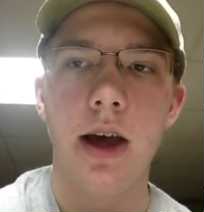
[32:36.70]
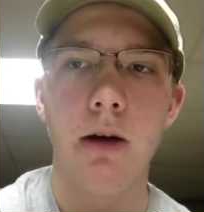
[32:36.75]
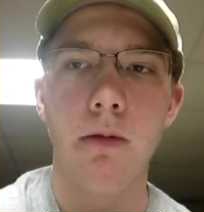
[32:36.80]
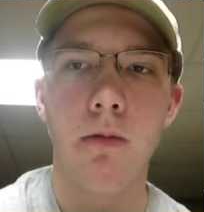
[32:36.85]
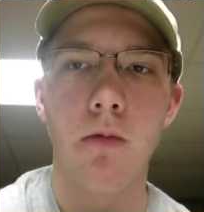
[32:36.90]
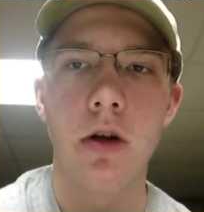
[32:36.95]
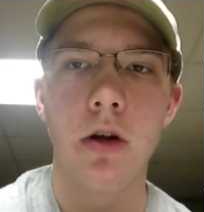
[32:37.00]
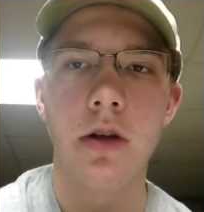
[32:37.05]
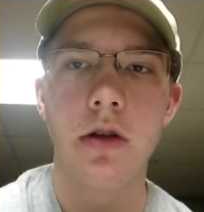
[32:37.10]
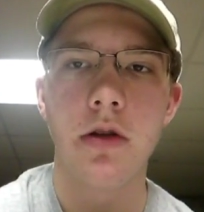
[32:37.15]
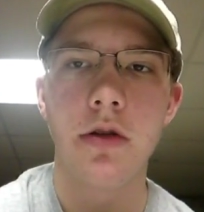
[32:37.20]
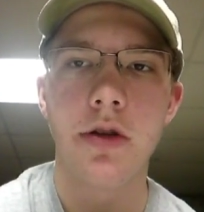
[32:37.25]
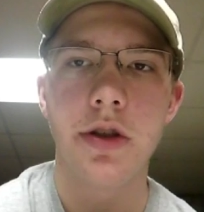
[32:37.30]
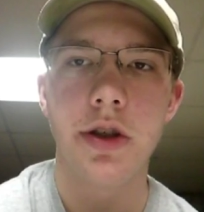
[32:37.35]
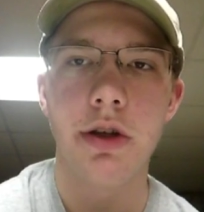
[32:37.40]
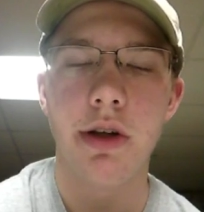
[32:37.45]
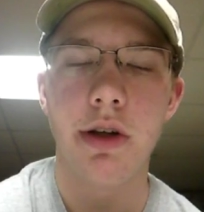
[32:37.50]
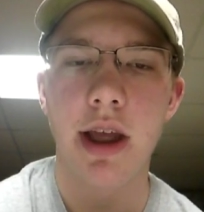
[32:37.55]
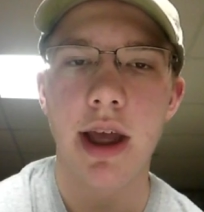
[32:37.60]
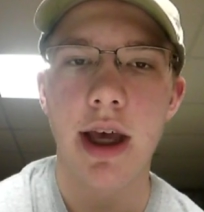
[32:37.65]
want
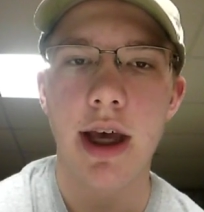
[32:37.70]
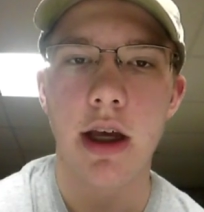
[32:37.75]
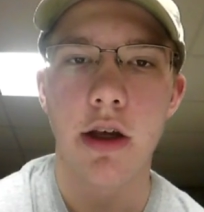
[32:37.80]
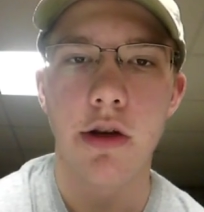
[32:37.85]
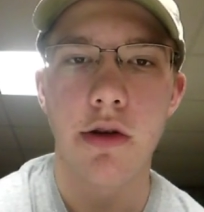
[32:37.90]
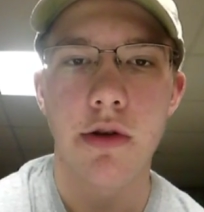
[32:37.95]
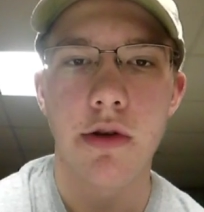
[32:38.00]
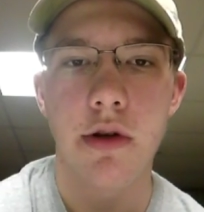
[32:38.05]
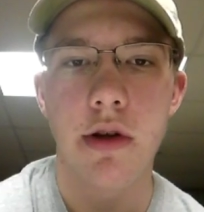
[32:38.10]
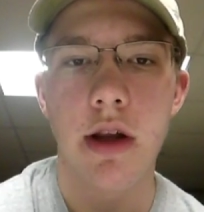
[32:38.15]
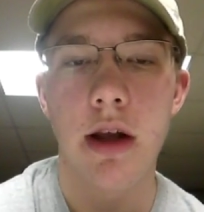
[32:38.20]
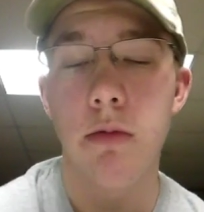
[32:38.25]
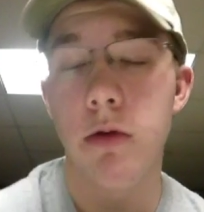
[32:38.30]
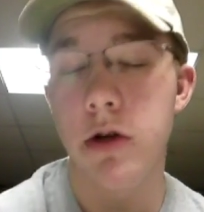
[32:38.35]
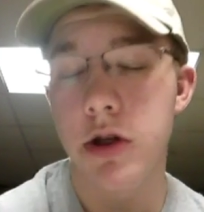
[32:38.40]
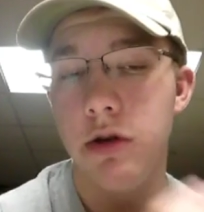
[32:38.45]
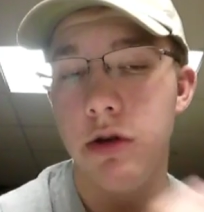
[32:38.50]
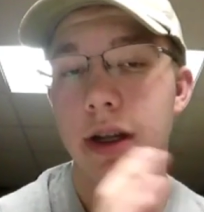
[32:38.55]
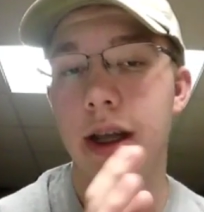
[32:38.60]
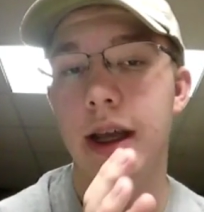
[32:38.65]
you guys
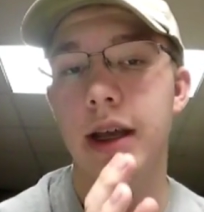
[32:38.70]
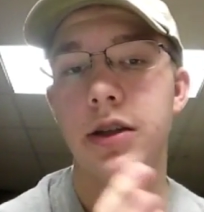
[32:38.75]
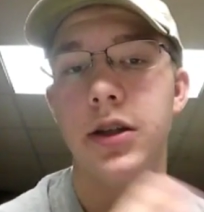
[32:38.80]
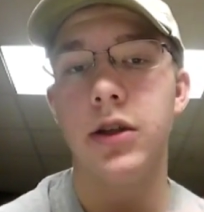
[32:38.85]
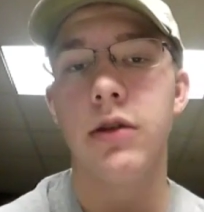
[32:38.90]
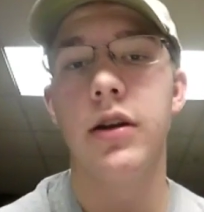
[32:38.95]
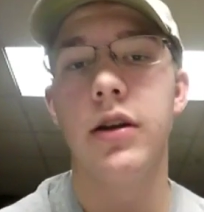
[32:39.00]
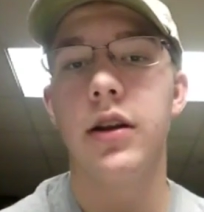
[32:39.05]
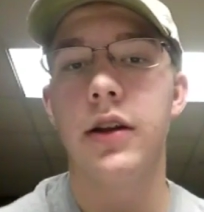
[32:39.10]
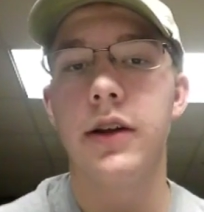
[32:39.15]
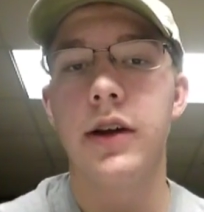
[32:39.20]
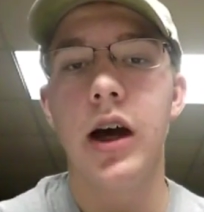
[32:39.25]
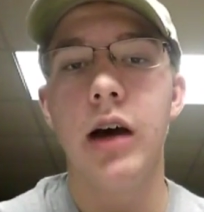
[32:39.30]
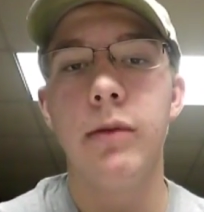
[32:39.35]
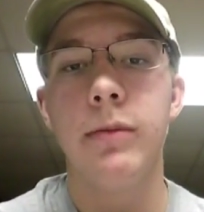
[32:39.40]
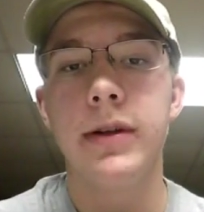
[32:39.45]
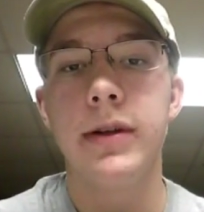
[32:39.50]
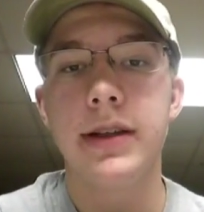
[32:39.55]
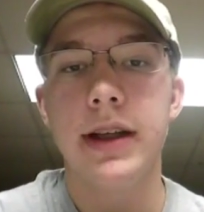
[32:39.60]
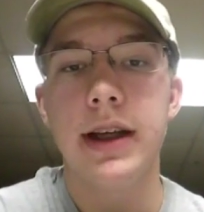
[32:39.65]
to go down in the
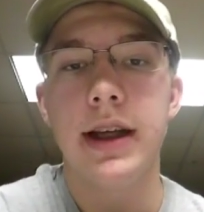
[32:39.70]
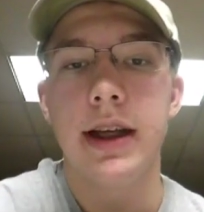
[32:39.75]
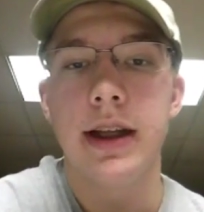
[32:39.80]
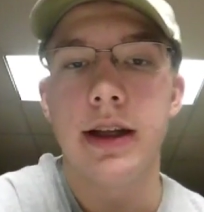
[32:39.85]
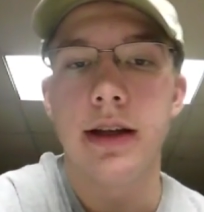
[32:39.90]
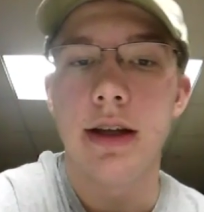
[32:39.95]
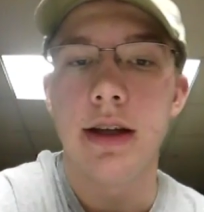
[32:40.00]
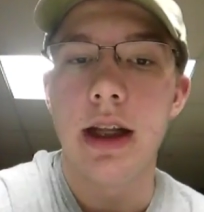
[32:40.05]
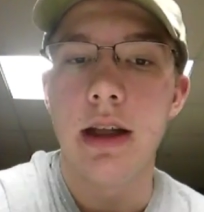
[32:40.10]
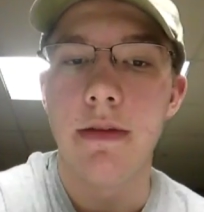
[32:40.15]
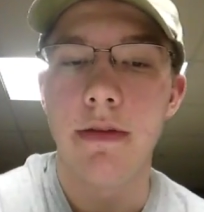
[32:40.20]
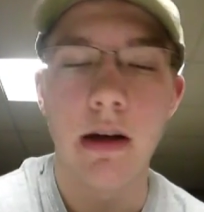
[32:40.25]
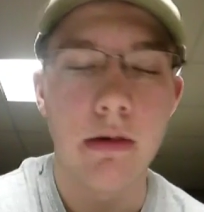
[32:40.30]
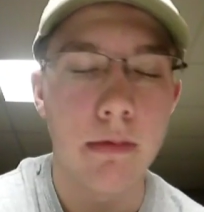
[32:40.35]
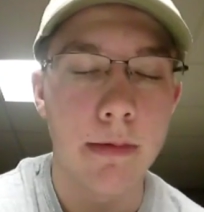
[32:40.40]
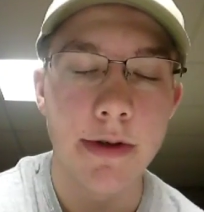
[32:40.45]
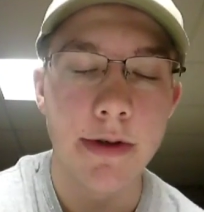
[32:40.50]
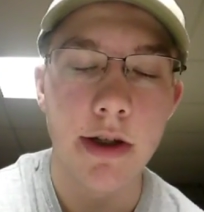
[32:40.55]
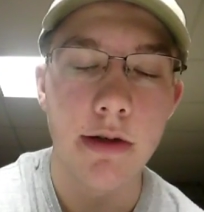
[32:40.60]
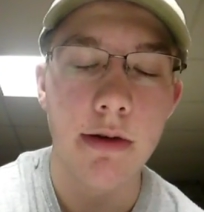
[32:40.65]
comments, and if
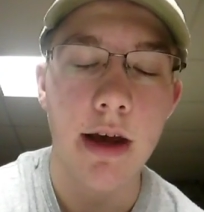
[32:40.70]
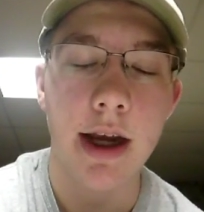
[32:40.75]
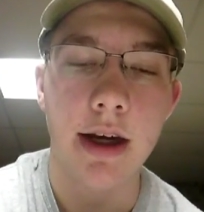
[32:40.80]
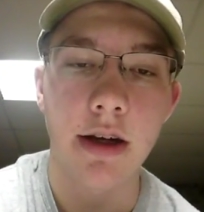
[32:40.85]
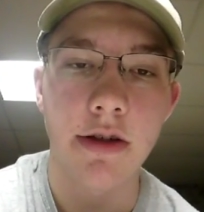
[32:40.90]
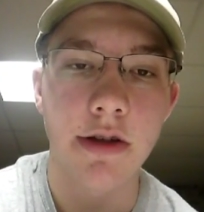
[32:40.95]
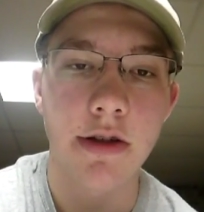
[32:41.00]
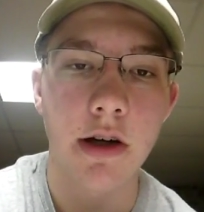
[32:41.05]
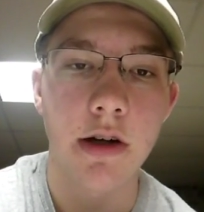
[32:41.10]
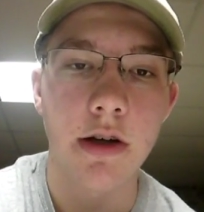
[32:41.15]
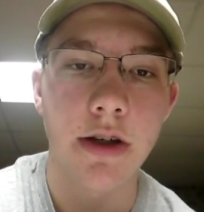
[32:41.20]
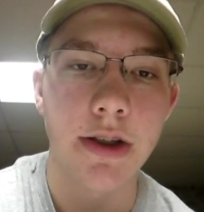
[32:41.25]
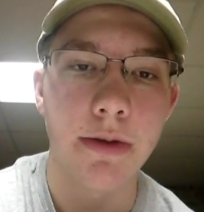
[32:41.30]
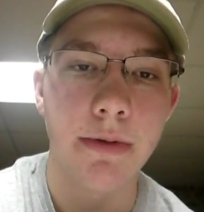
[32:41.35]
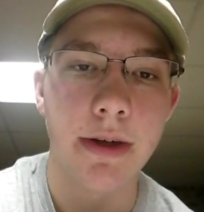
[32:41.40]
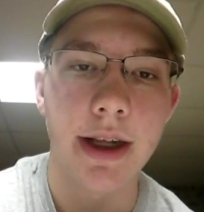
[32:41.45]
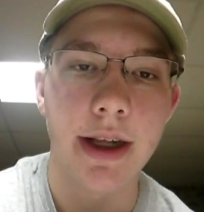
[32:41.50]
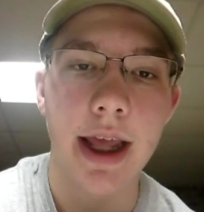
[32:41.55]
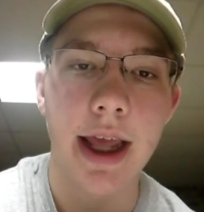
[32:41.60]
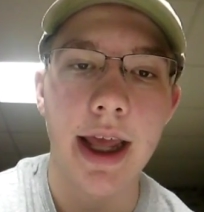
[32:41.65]
y'all want to, I could start
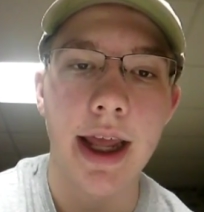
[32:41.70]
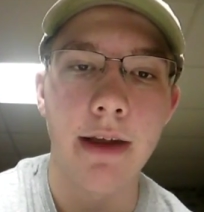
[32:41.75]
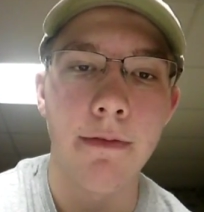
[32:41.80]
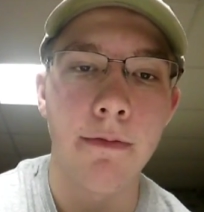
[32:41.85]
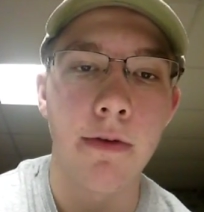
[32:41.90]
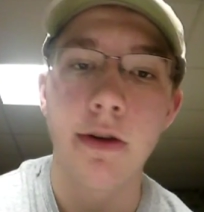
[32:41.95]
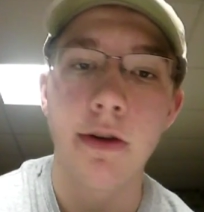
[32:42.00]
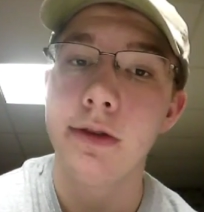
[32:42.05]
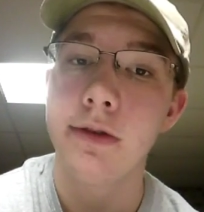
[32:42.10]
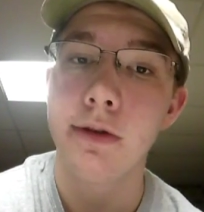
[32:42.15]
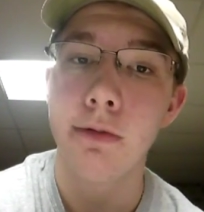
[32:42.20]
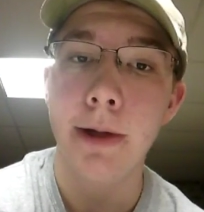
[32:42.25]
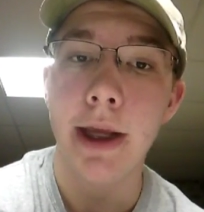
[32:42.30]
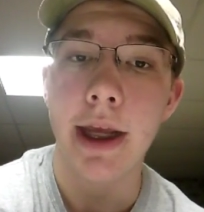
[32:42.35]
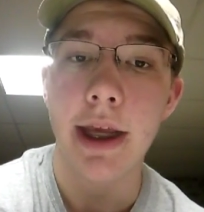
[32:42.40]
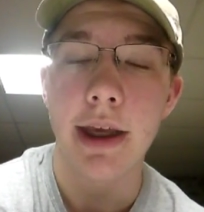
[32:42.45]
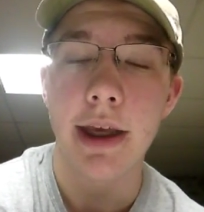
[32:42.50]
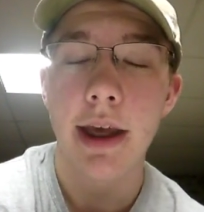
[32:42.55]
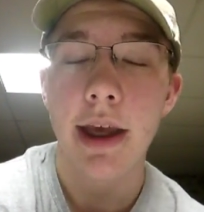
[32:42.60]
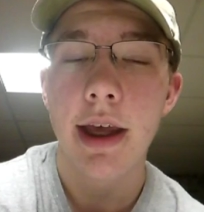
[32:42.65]
doing a verse of the
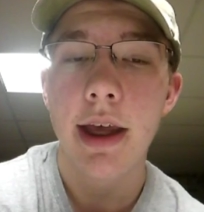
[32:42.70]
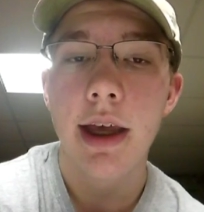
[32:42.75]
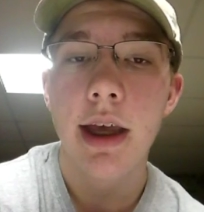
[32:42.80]
week.